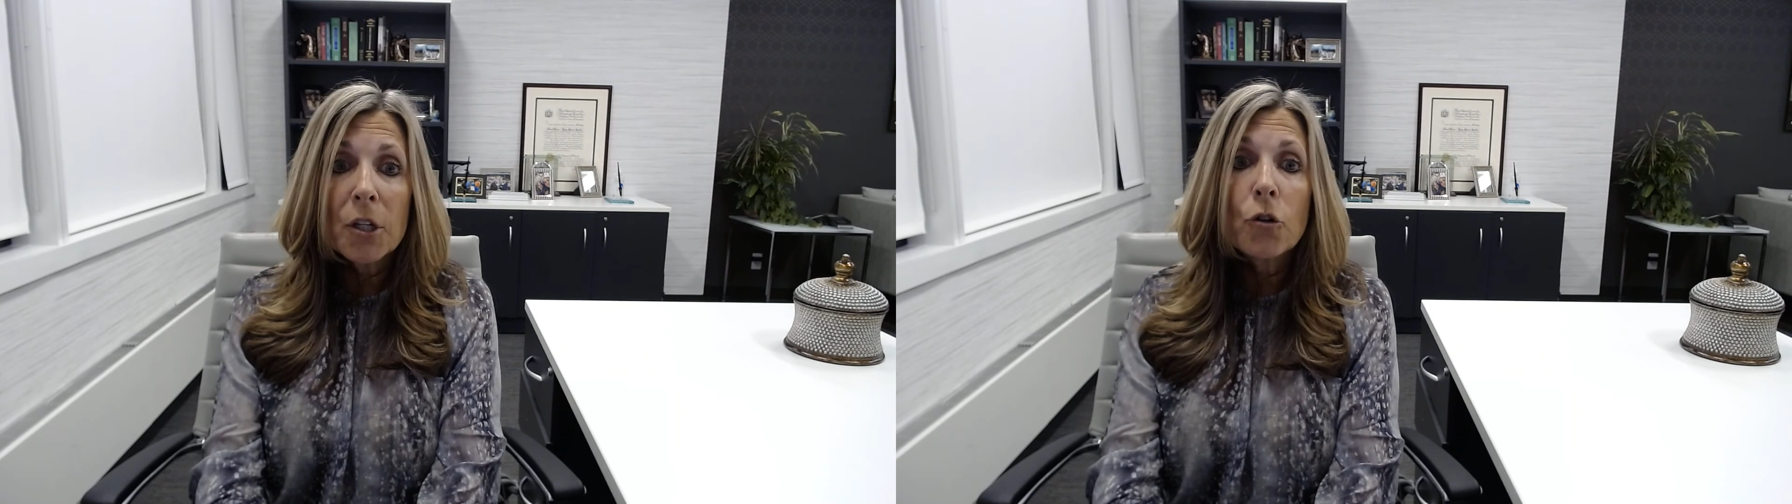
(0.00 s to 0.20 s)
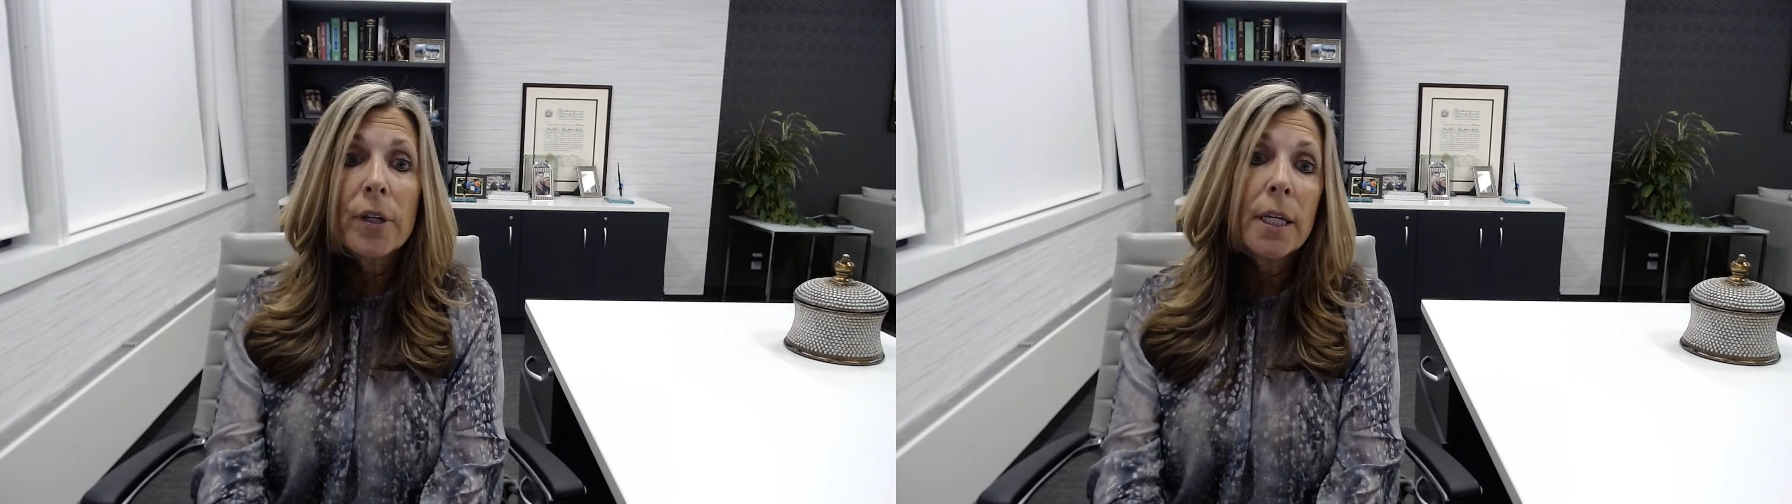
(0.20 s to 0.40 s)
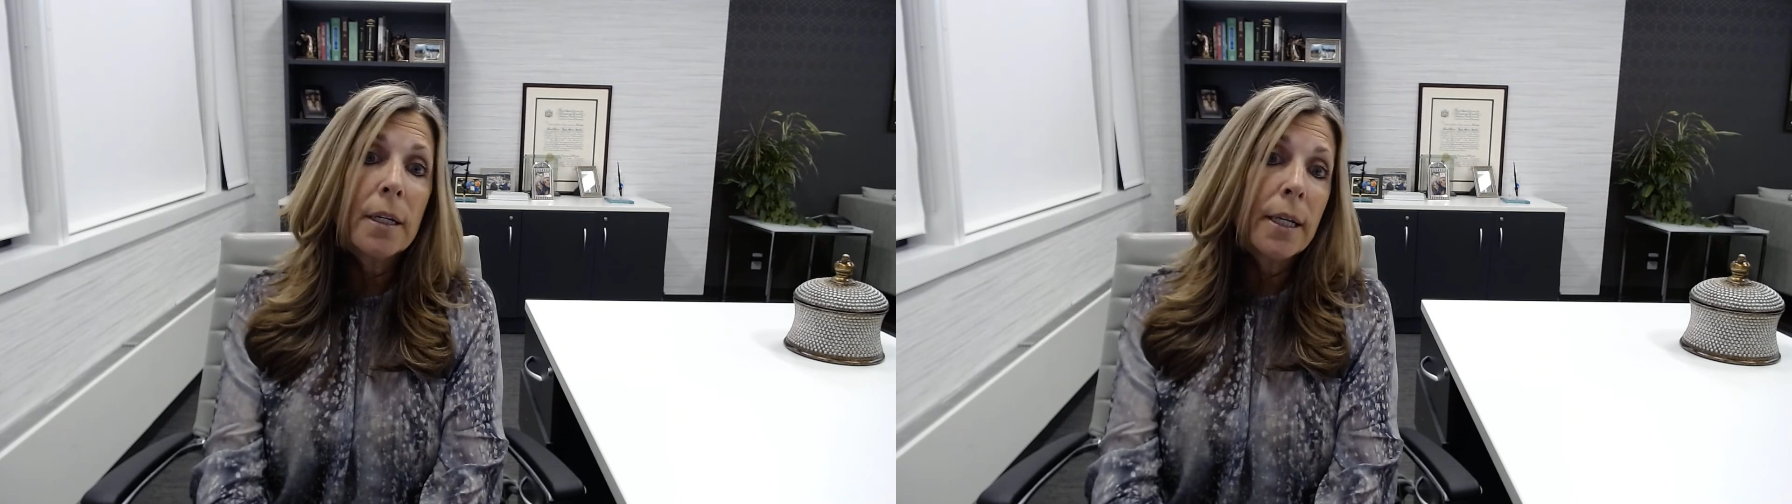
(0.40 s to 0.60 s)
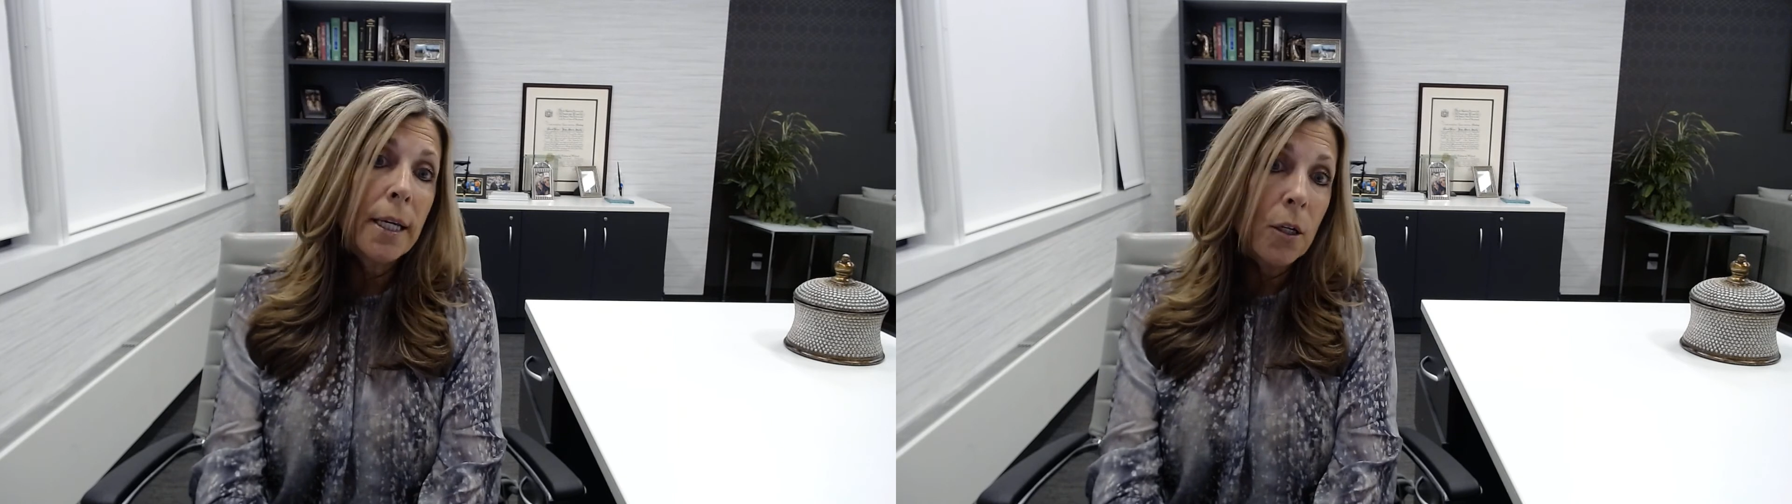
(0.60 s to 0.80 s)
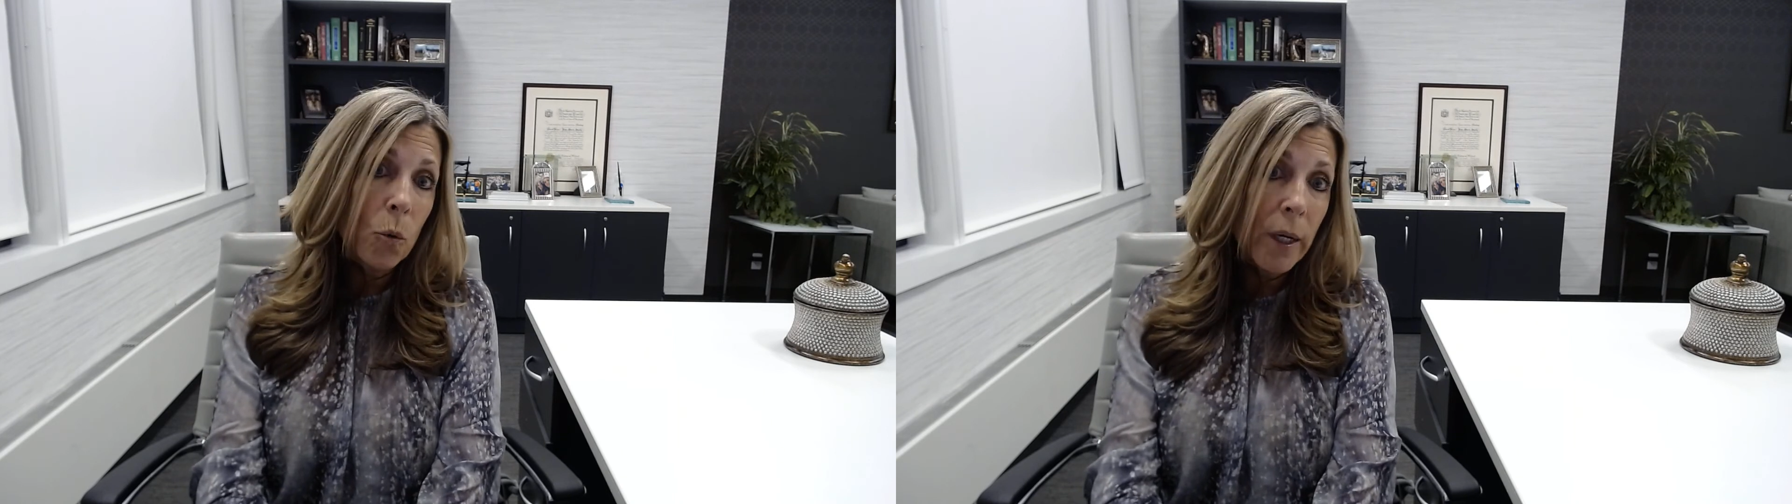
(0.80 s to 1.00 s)
created
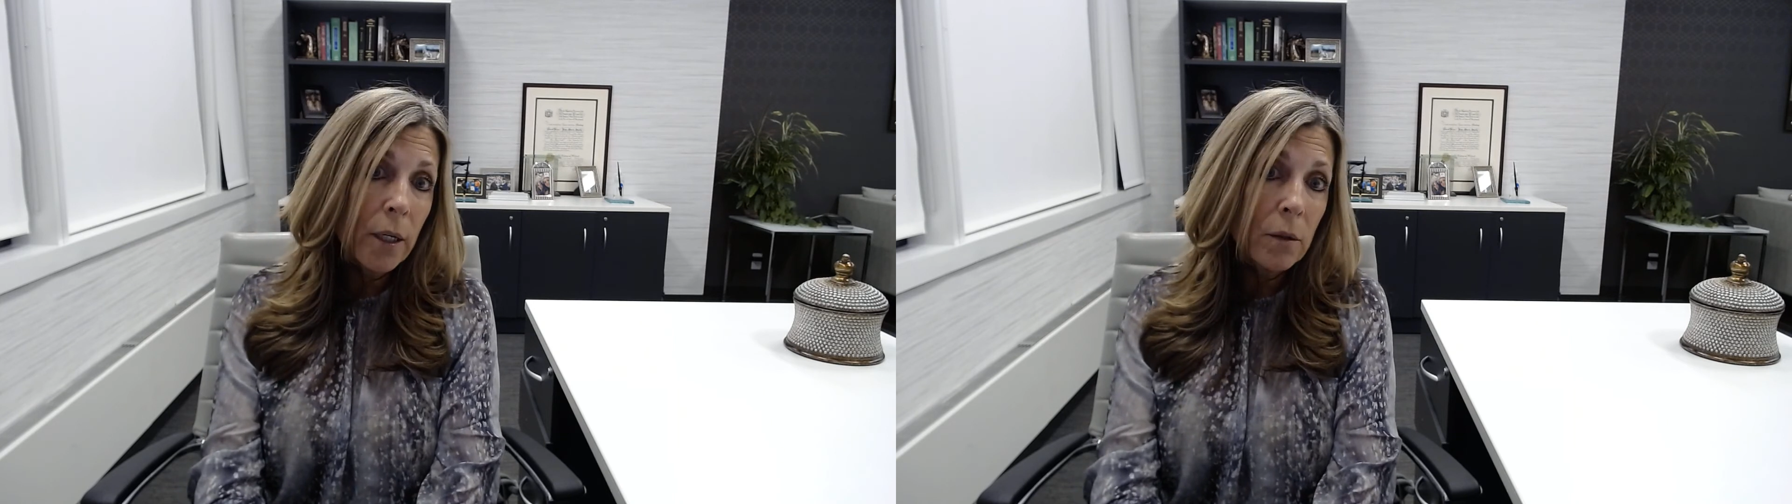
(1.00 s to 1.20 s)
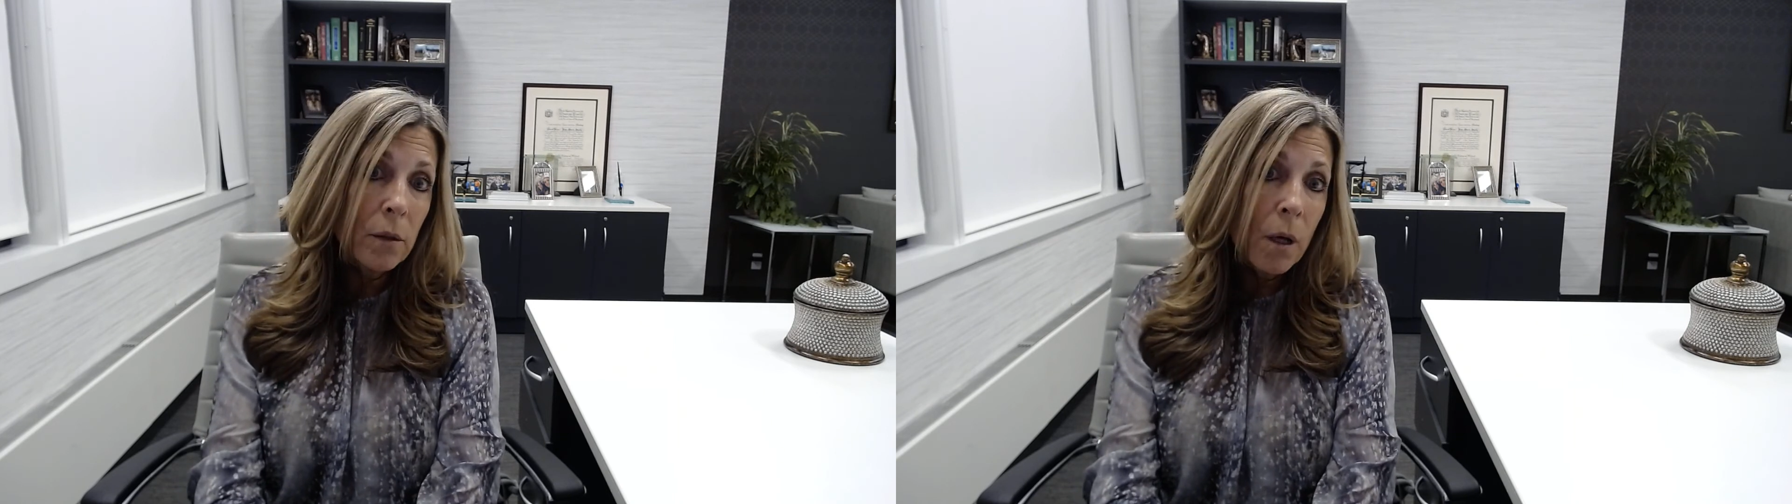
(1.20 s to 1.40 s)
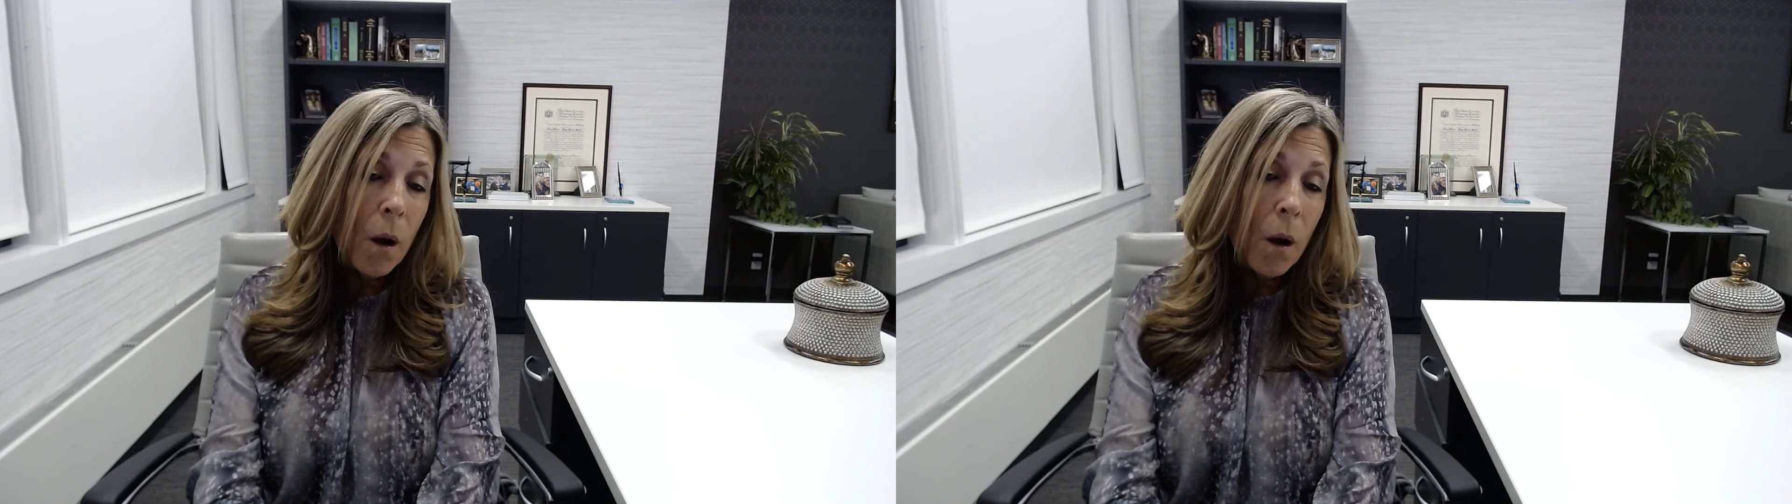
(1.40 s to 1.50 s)
in a will